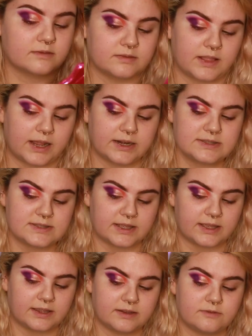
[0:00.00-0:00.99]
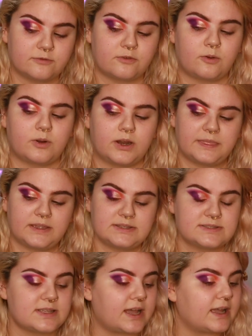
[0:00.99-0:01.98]
That is it for this
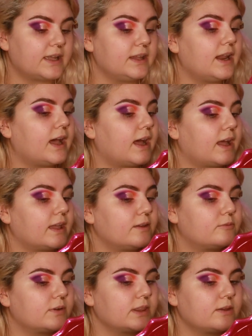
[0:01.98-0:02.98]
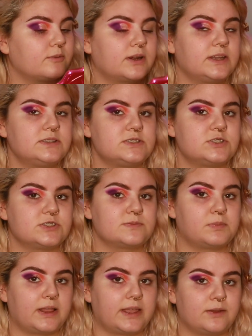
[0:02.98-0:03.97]
side. I really wanted to
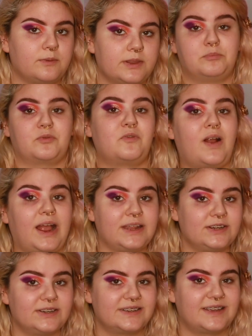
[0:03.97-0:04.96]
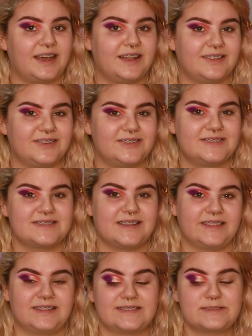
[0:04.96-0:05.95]
just play with brighter colors
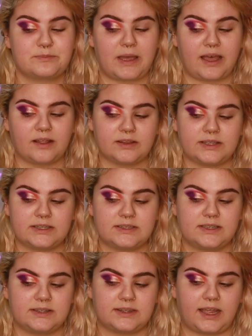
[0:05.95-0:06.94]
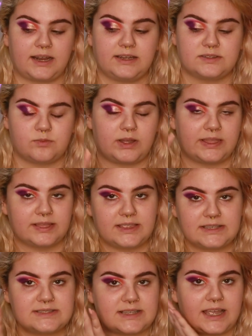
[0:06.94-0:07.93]
in this palette, and that is what
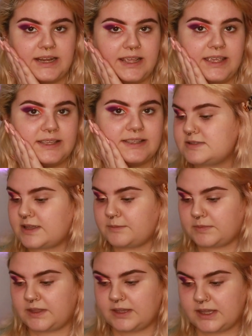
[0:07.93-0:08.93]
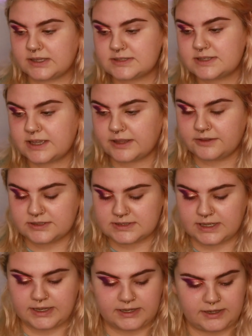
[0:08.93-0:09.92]
this side is. Same thing as the other
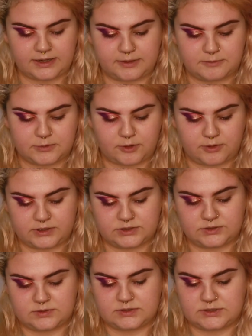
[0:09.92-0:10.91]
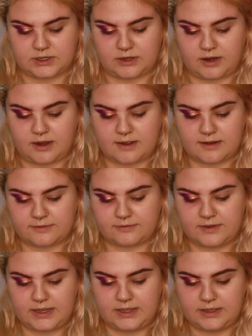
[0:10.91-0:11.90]
side. I'm going to start off
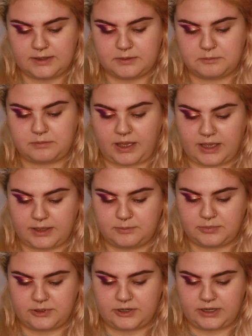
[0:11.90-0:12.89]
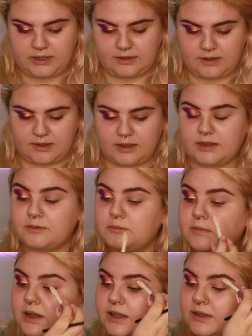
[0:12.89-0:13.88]
by putting on my